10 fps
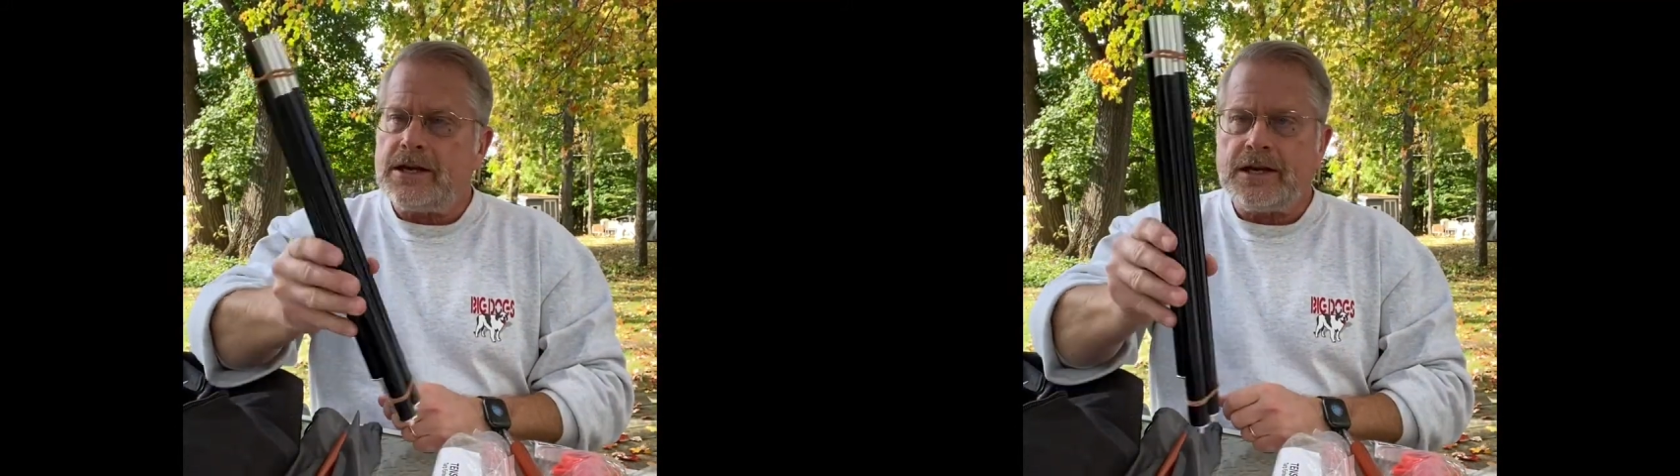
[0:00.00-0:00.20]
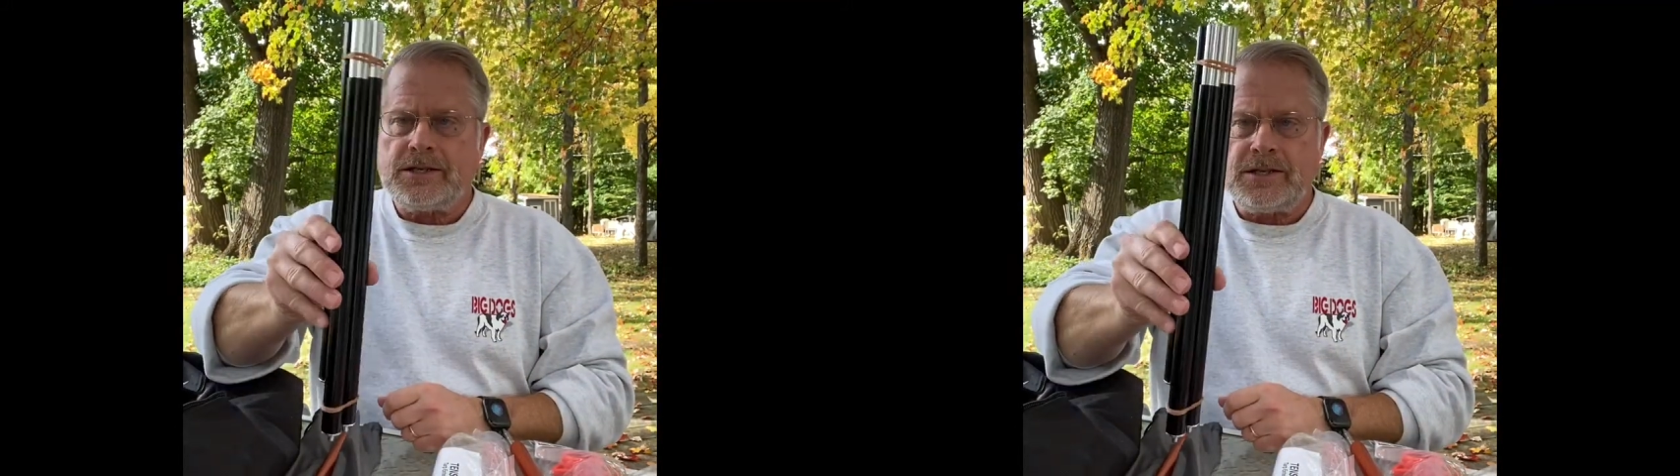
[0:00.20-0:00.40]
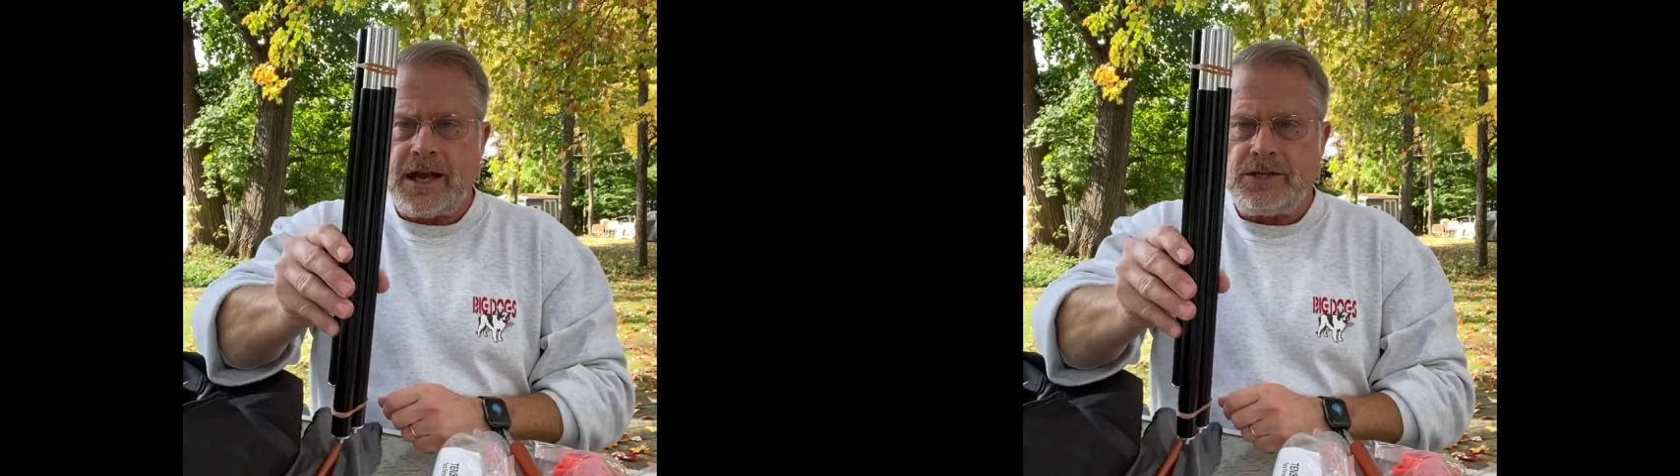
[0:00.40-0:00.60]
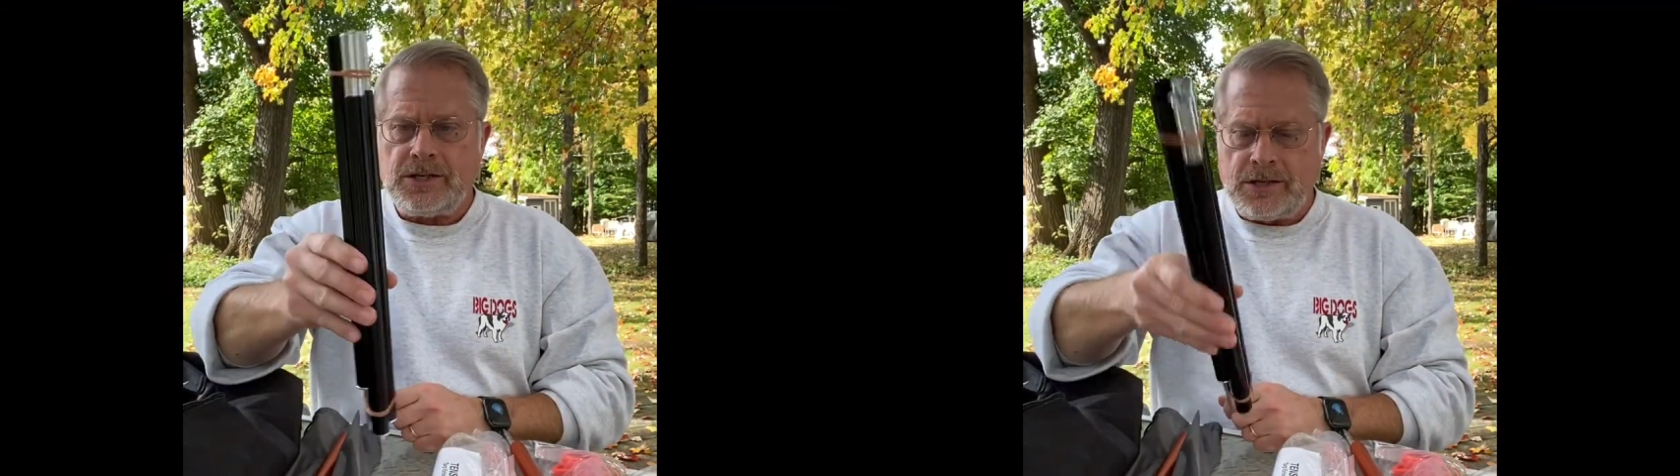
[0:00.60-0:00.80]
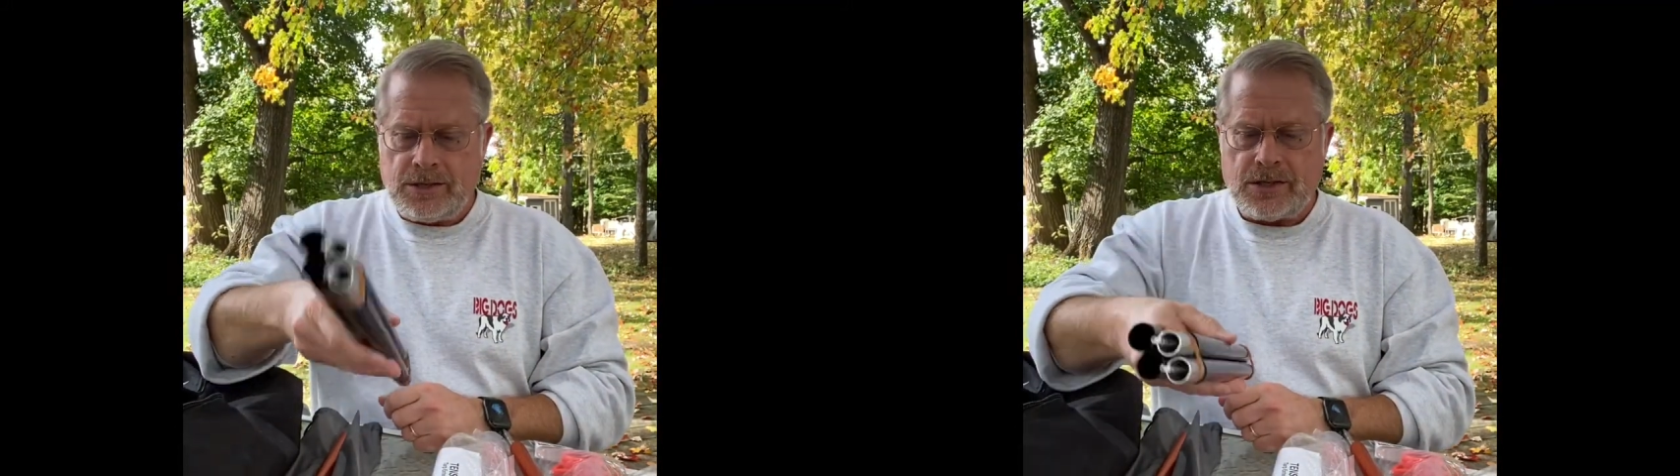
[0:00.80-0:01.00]

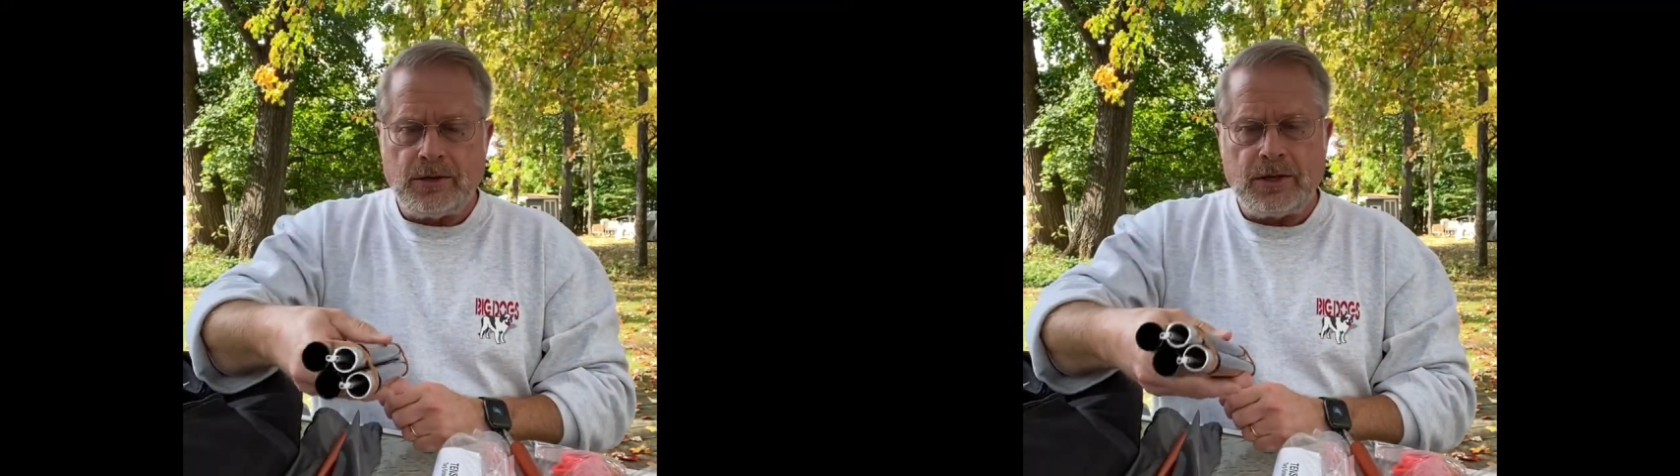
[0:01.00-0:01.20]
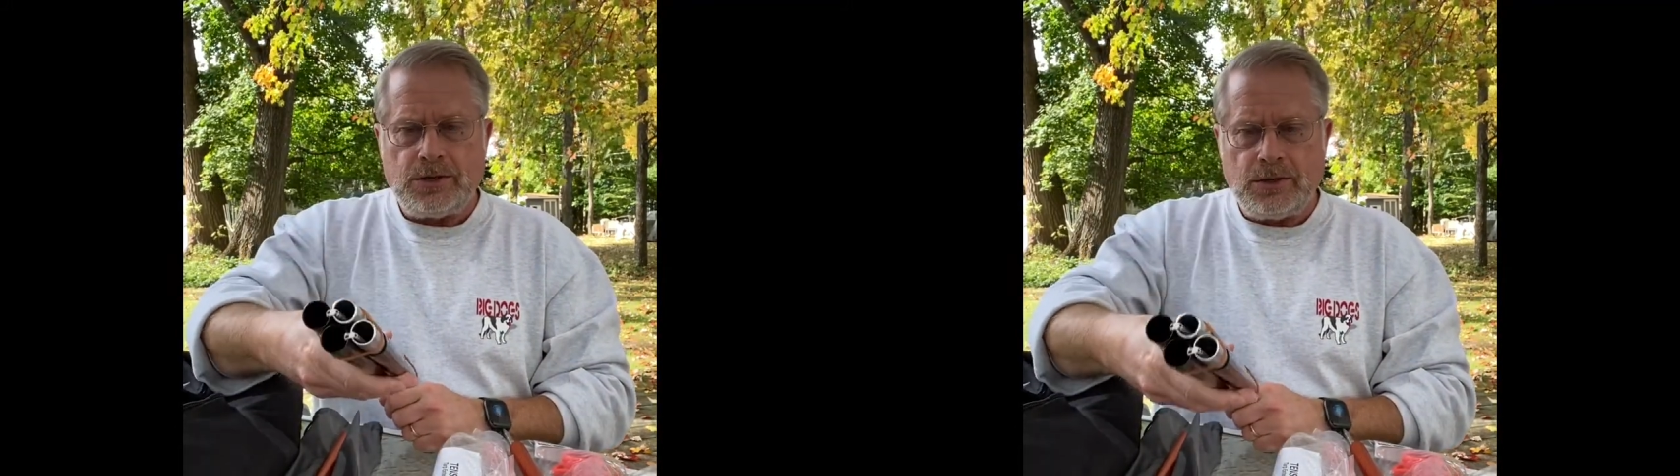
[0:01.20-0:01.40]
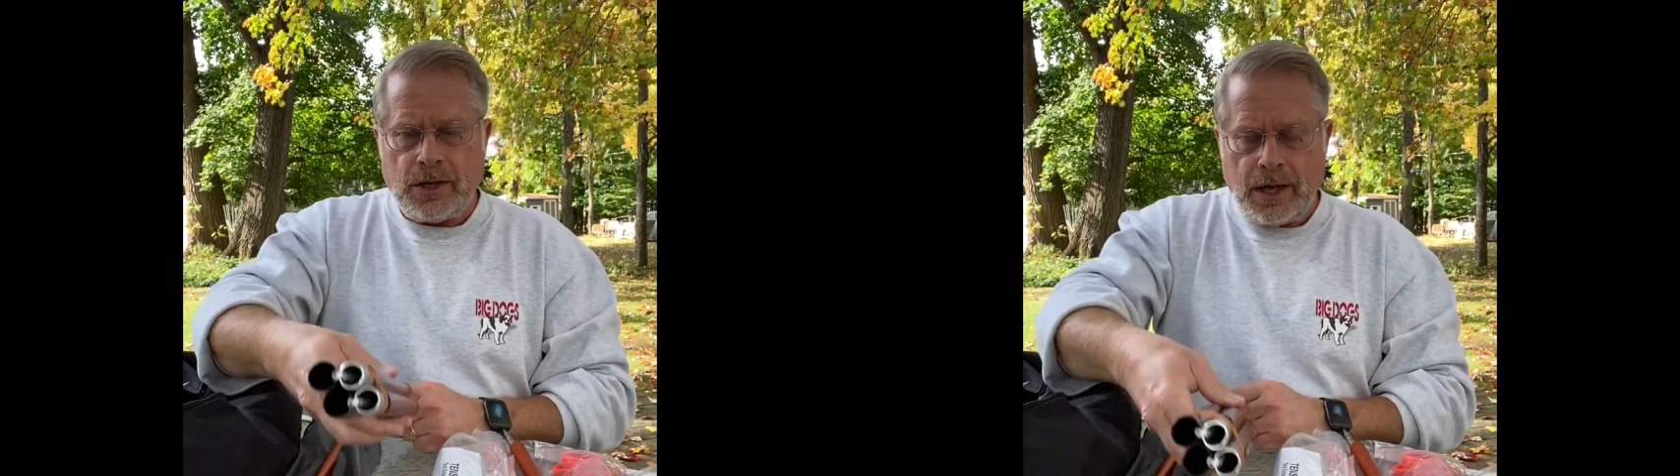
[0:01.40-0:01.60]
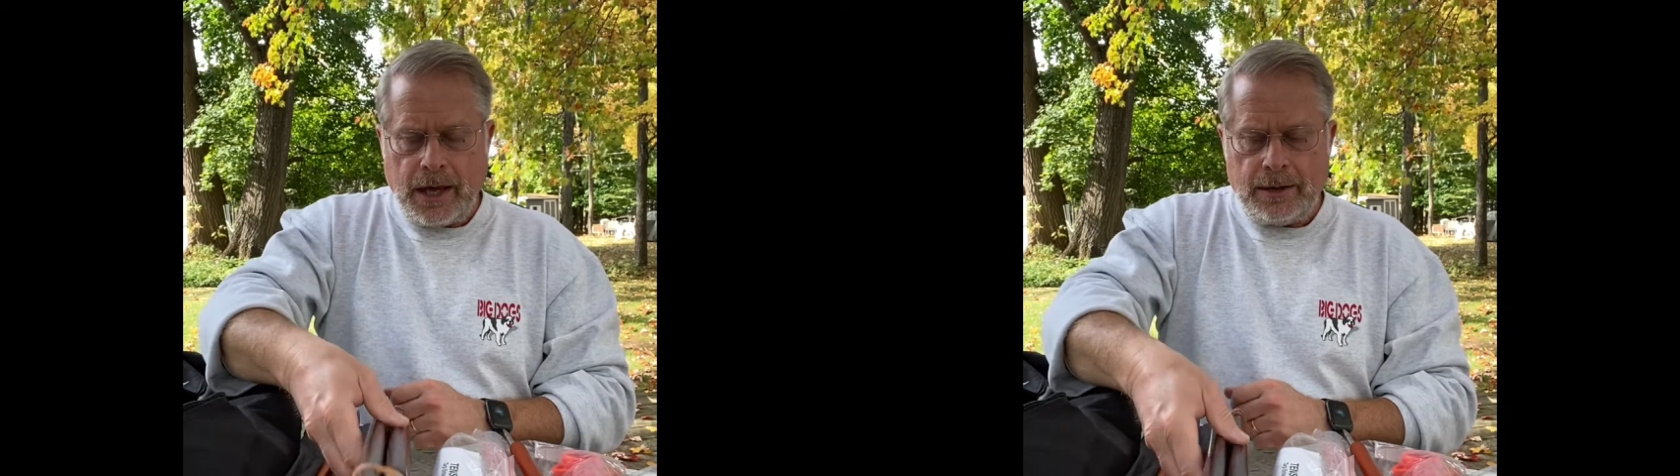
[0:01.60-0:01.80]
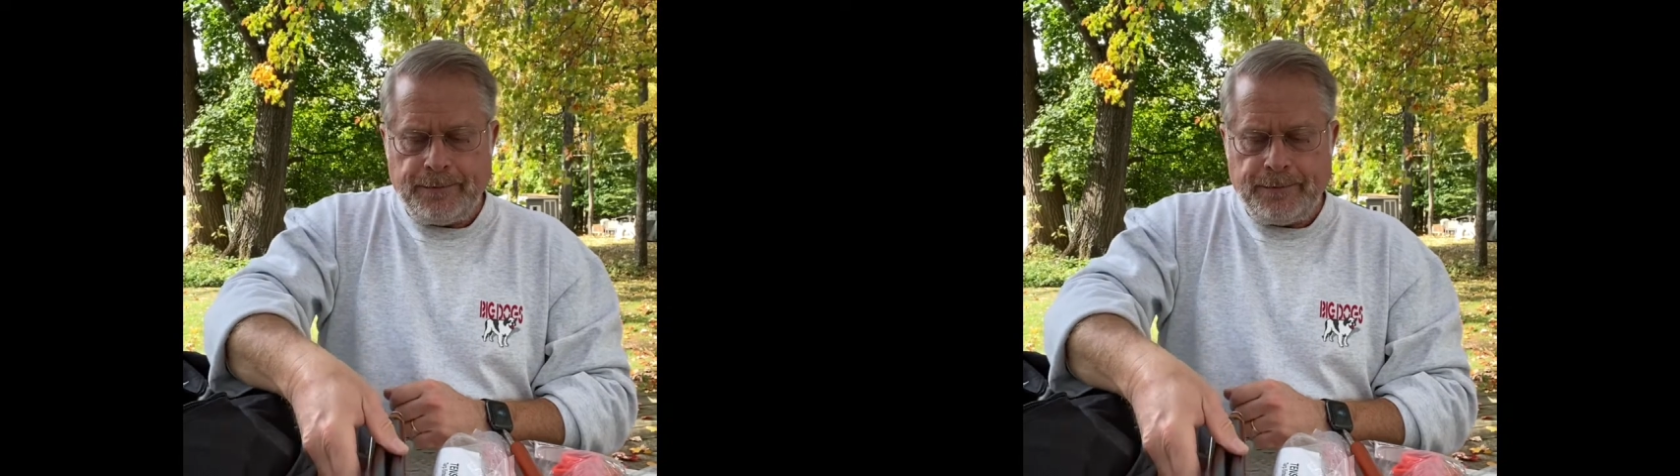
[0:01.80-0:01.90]
extension so that you can